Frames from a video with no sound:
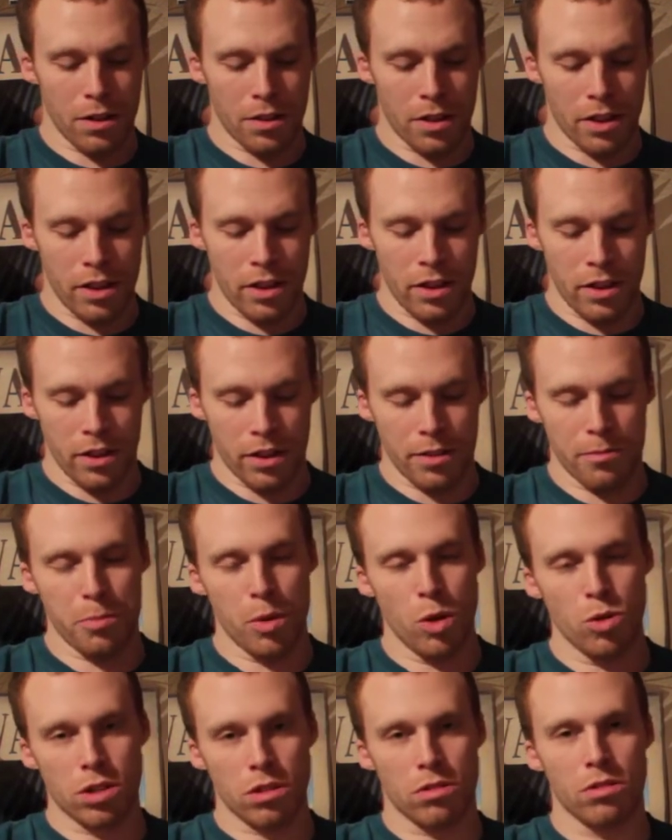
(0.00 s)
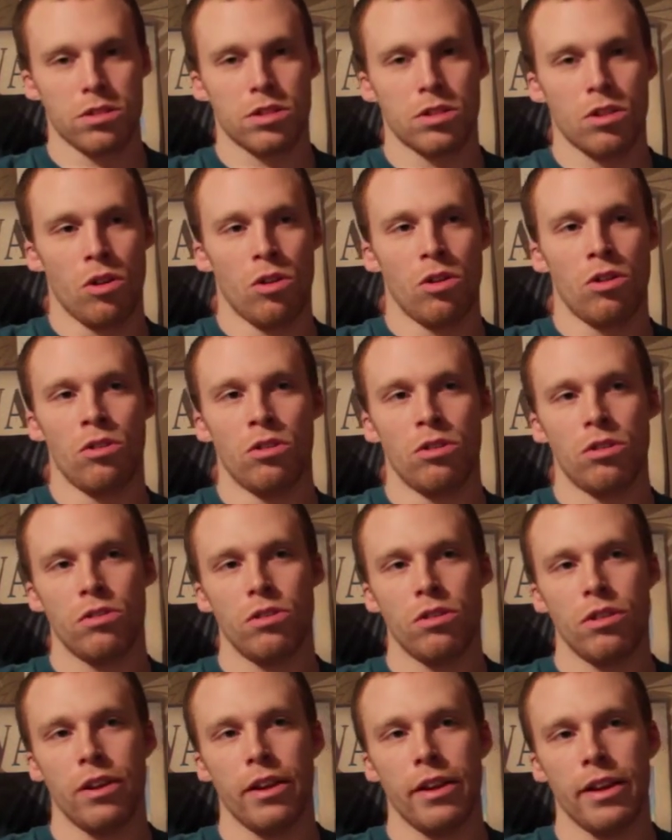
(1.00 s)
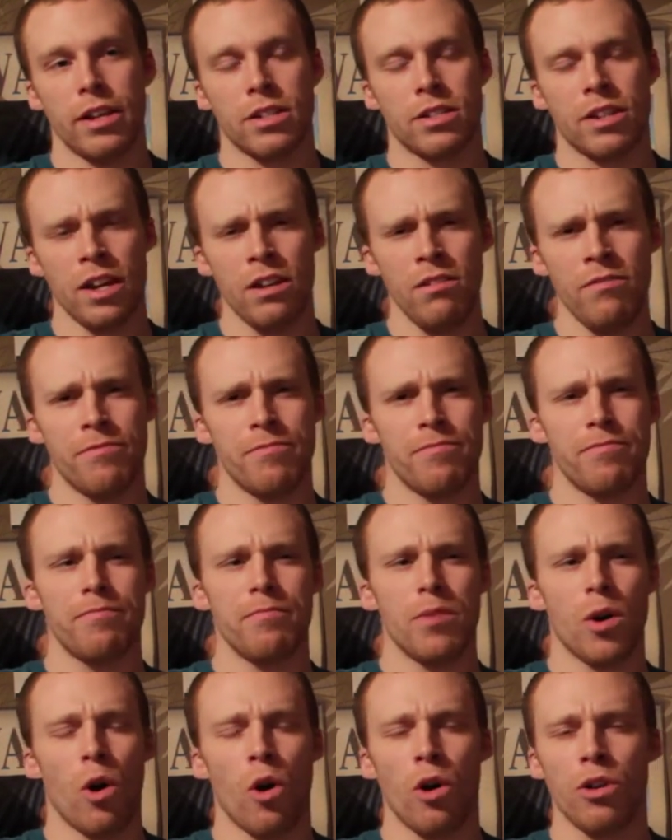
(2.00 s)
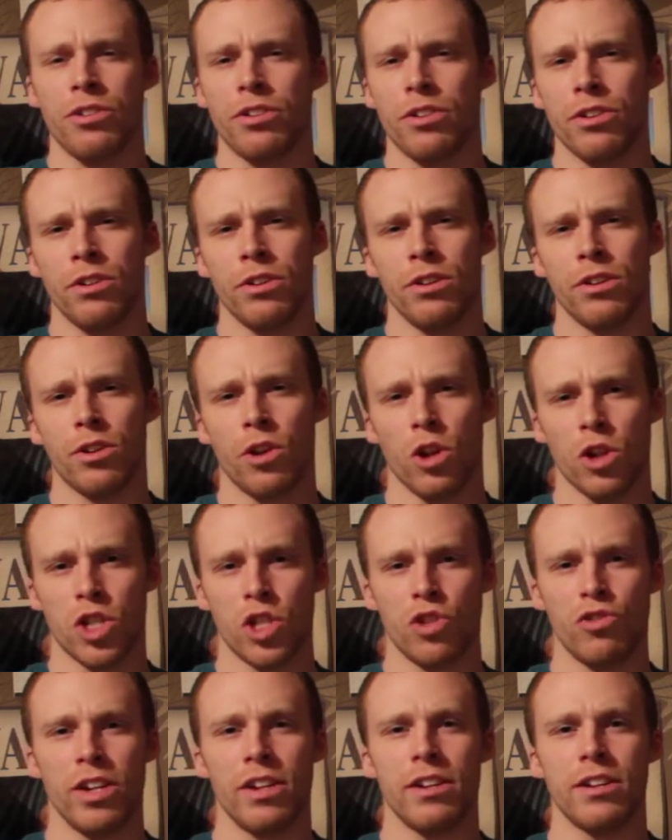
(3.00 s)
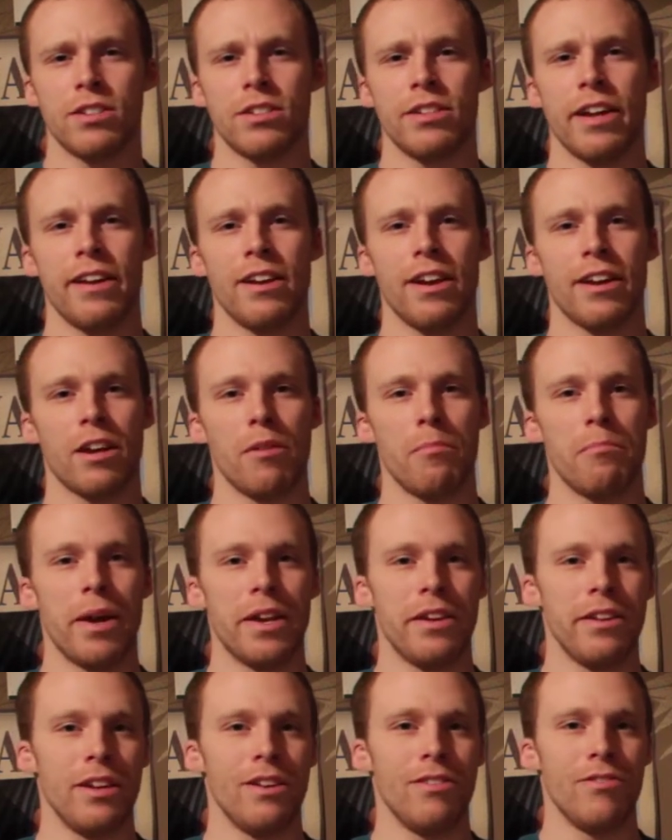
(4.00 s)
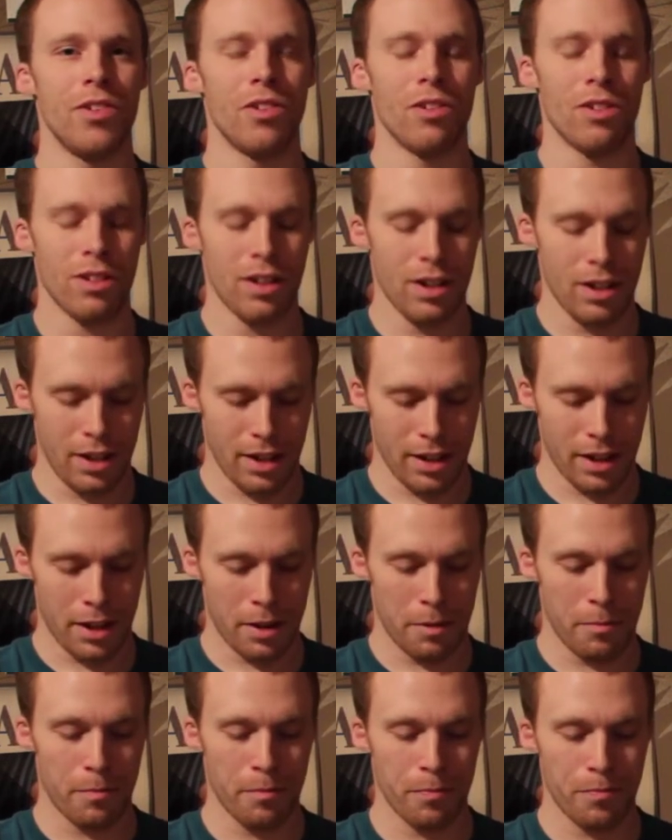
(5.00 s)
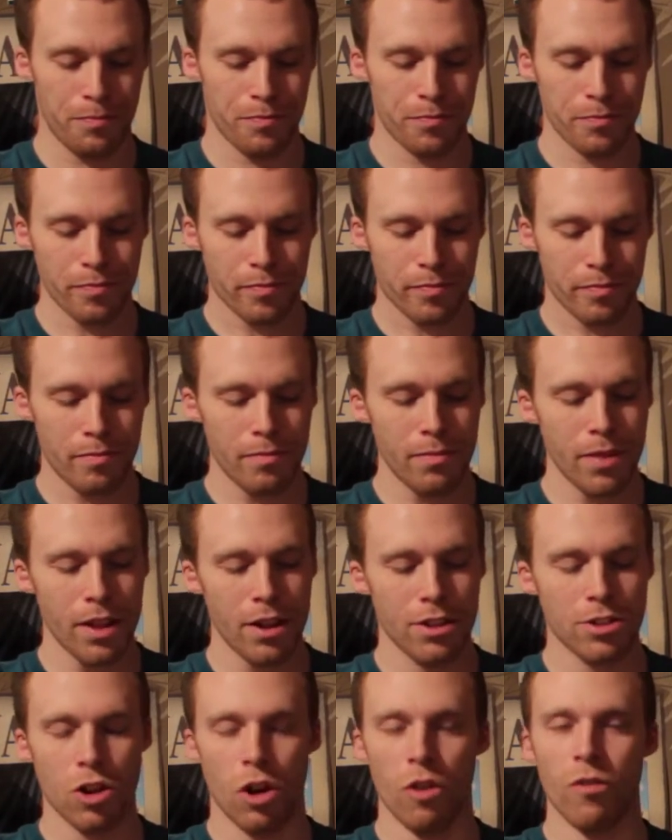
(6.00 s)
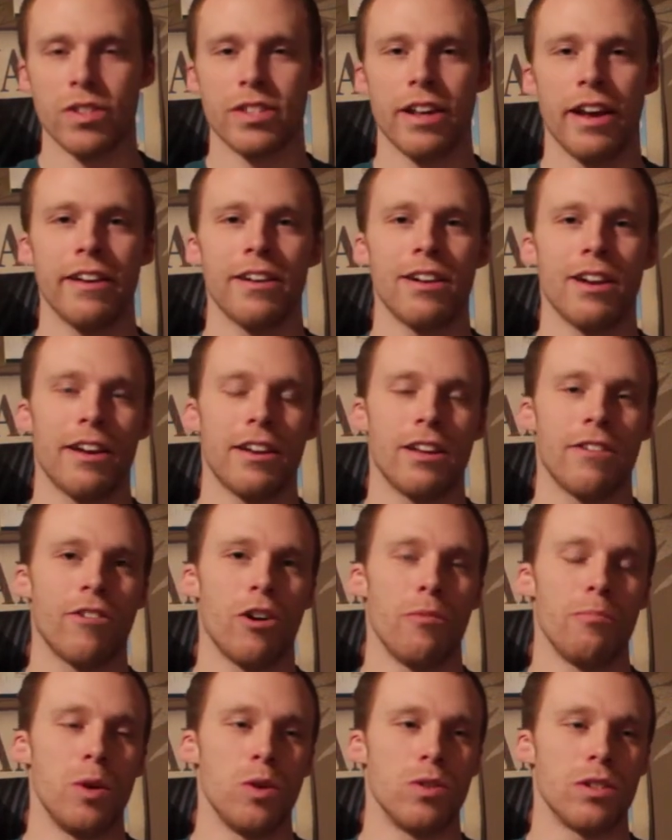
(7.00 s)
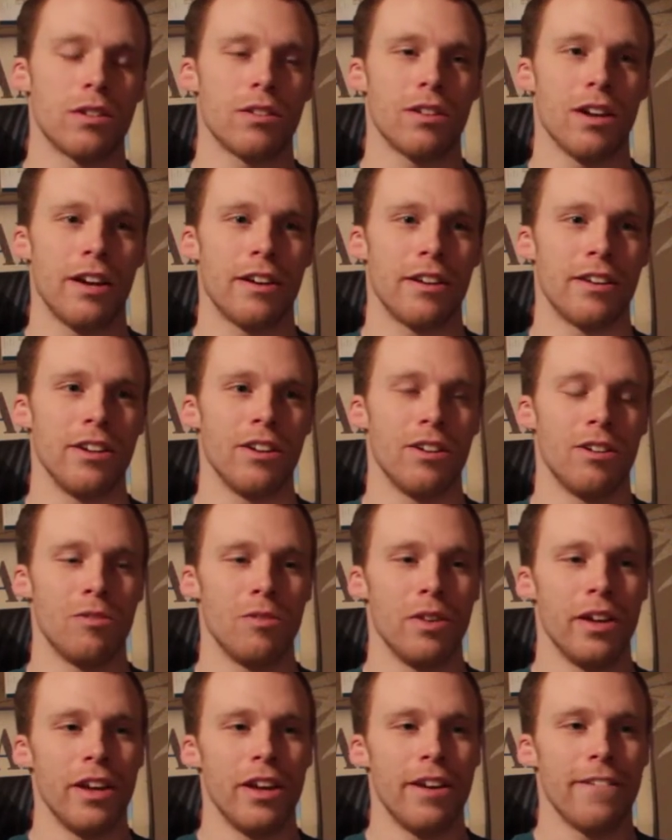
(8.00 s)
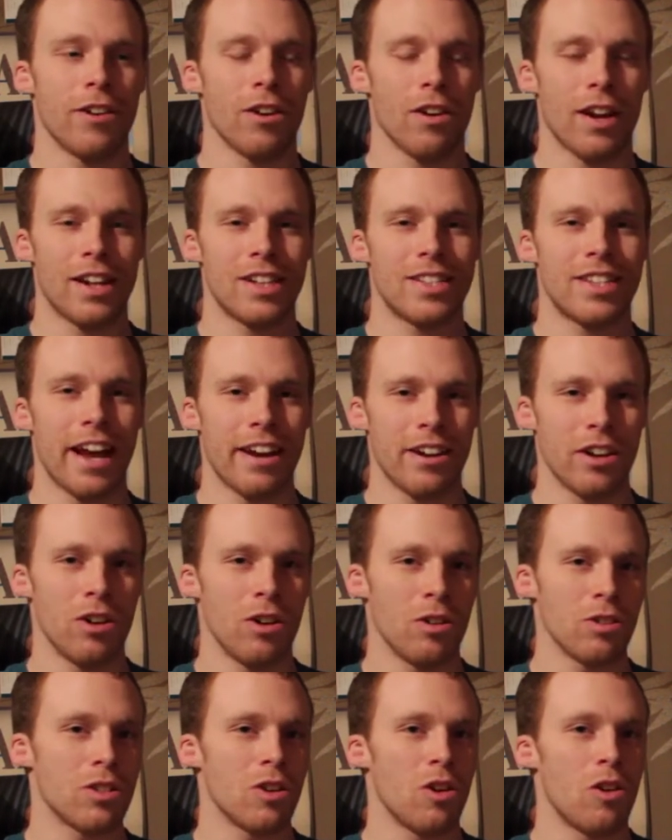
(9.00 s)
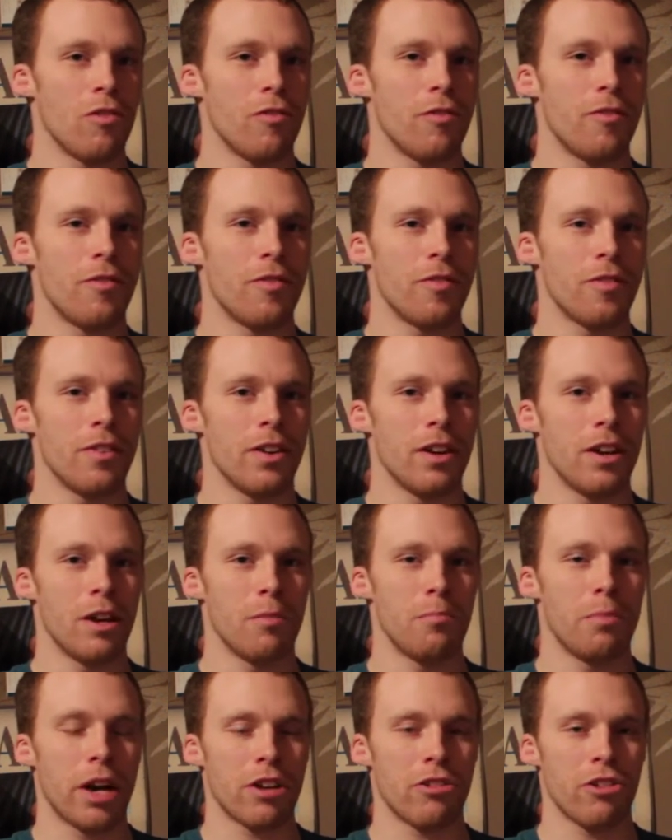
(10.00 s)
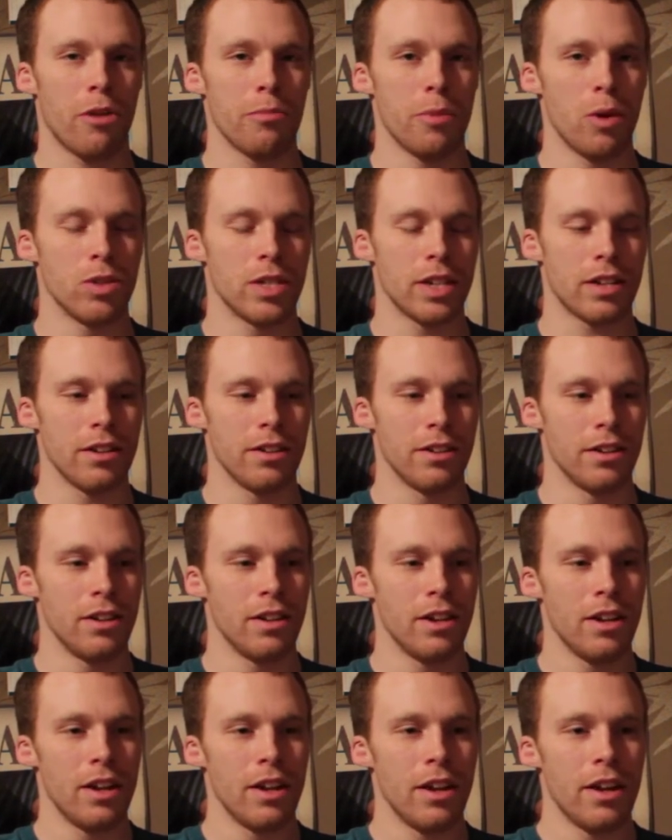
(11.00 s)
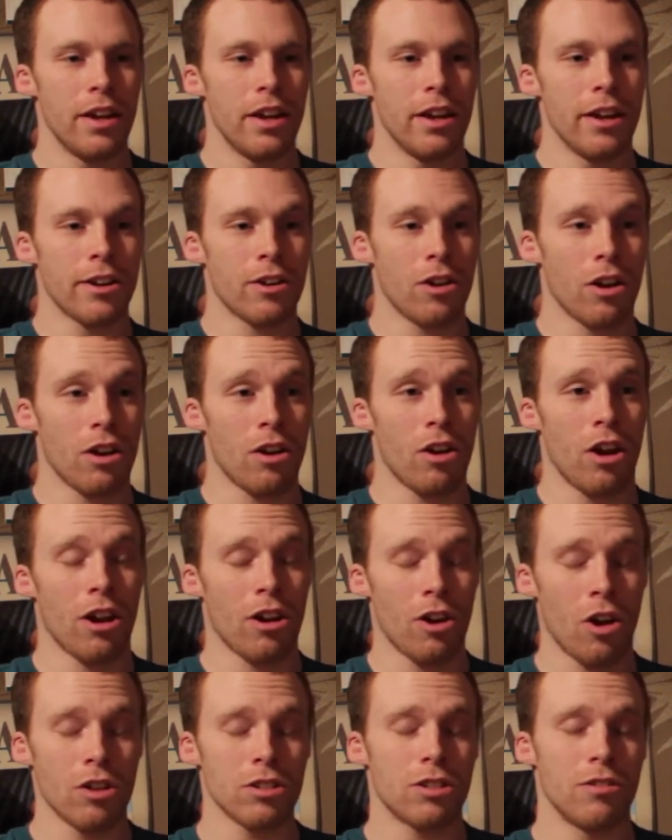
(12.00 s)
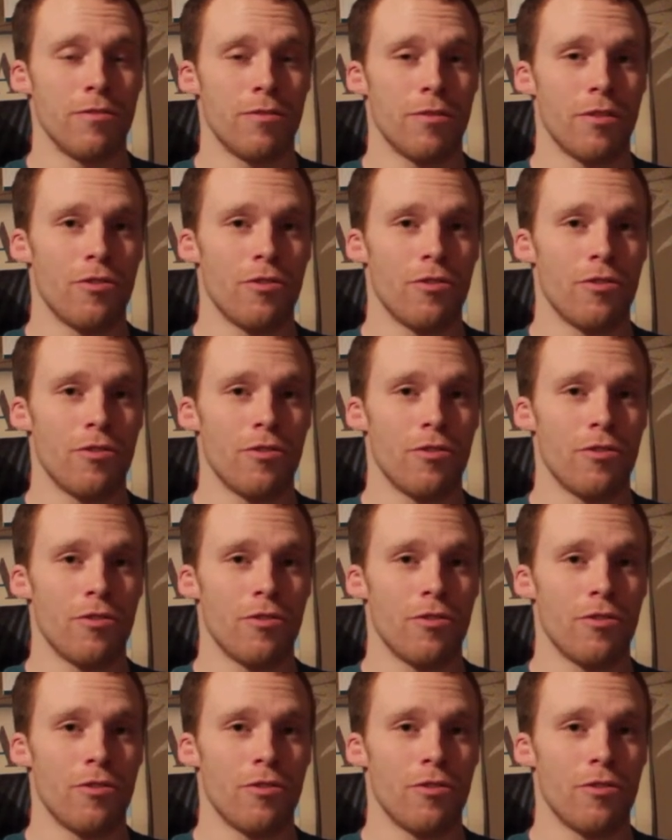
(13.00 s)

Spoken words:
The musical score is kind of odd considering it's set in like a medieval sort of setting. Like you've got music like you've got like techno sort of background music, and you've got lots of